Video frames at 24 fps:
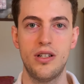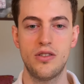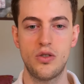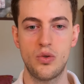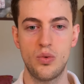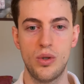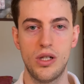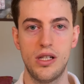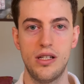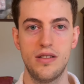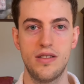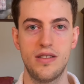as
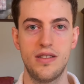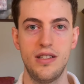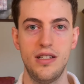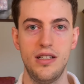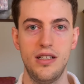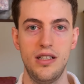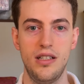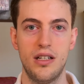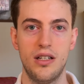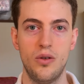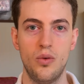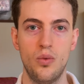well as
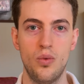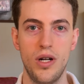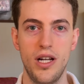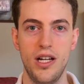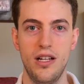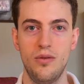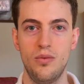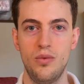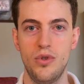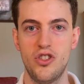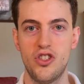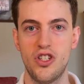the way
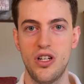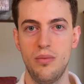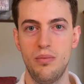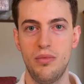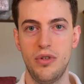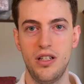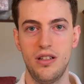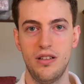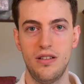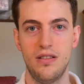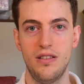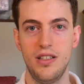in which I
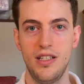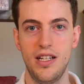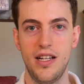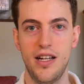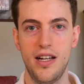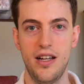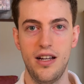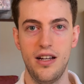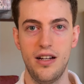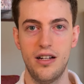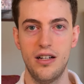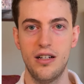painted the
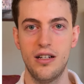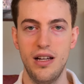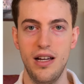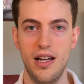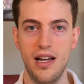hair.